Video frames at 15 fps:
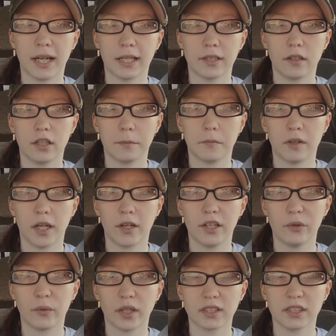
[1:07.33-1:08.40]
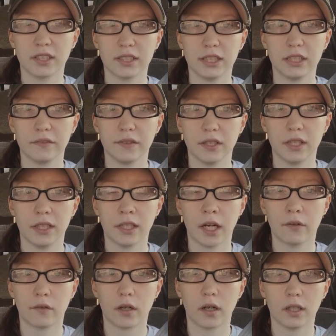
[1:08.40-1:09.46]
I turned him around, he watched the TV, and
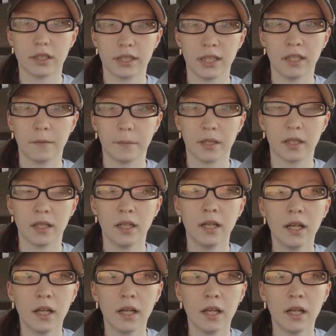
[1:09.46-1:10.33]
I rocked him, and